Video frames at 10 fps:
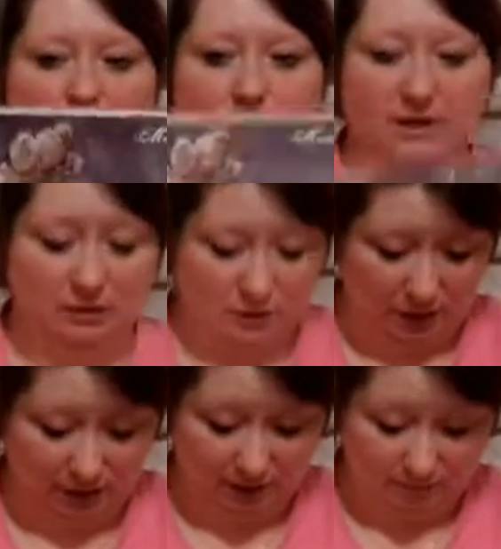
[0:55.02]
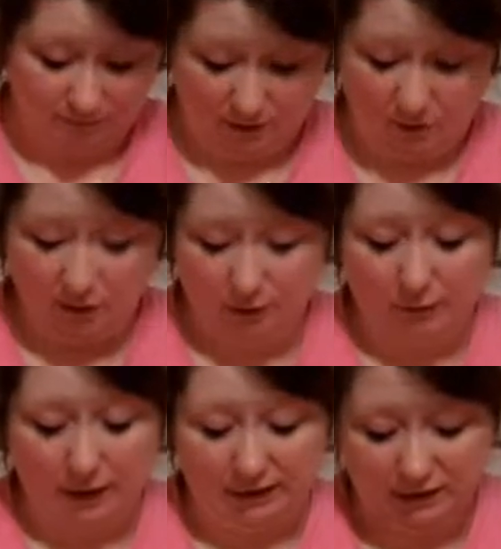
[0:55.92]
um, Soundtrack, and it's a very good
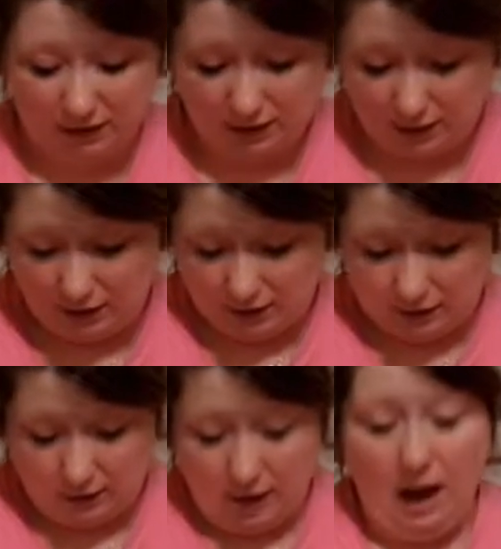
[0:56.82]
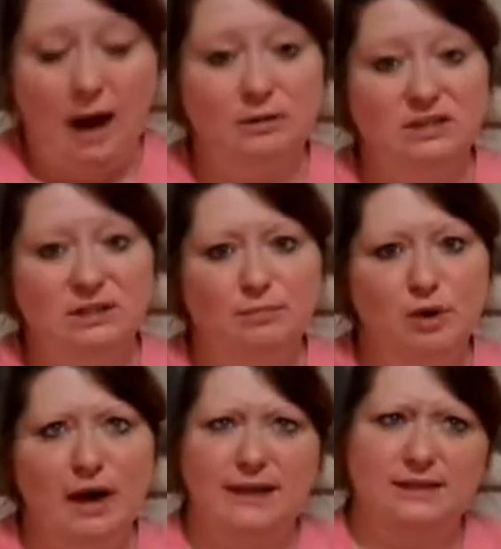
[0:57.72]
record. I was
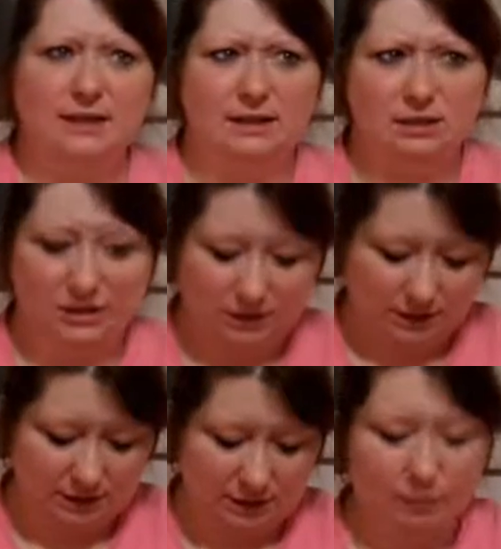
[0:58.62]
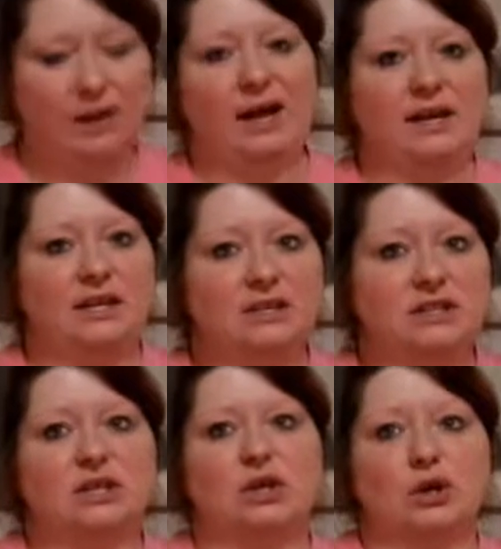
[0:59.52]
surprised. I just went on
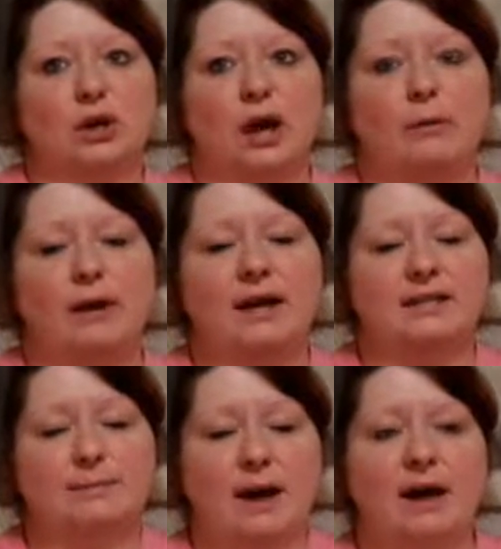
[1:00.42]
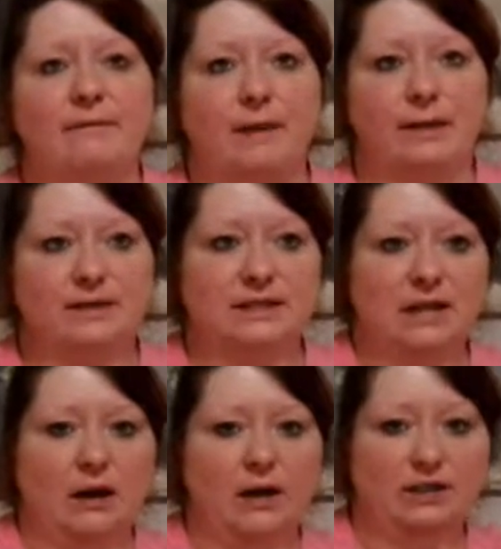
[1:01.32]
Instagram. I went on Spotify. This is
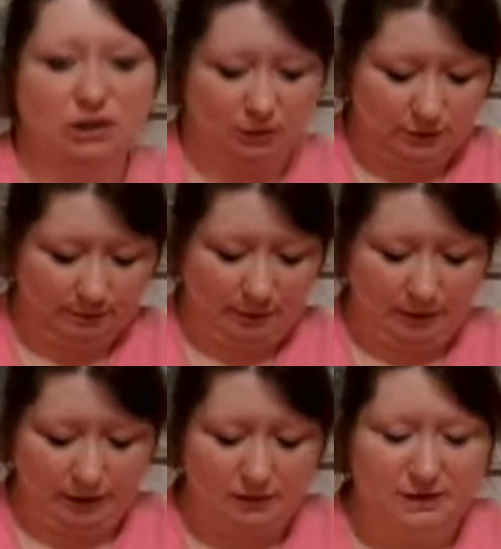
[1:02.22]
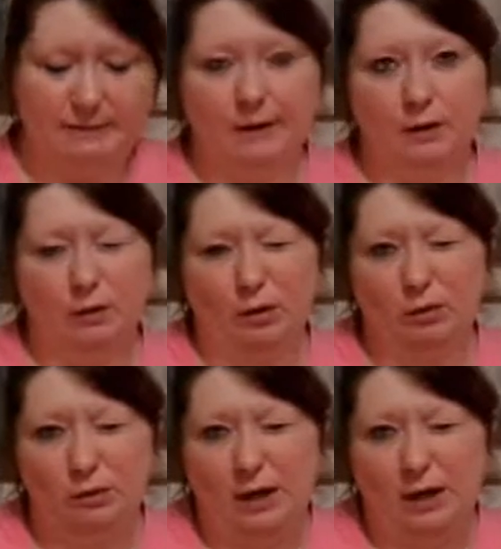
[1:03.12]
how I choose my records if I don't know who